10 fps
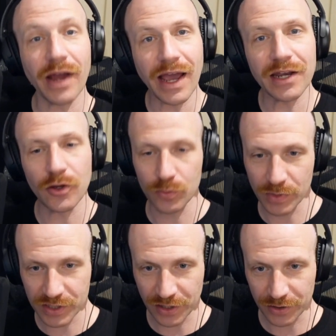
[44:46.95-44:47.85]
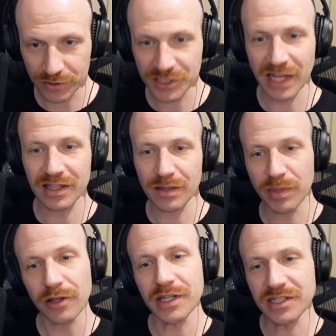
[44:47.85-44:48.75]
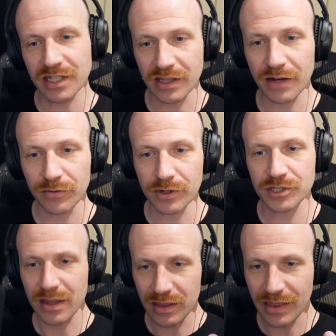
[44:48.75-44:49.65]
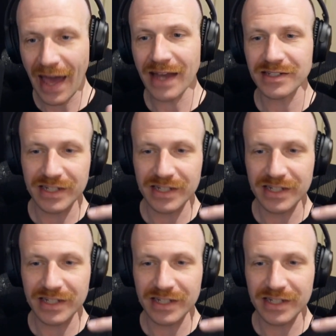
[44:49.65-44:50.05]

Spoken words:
anode materials and the ability to leverage that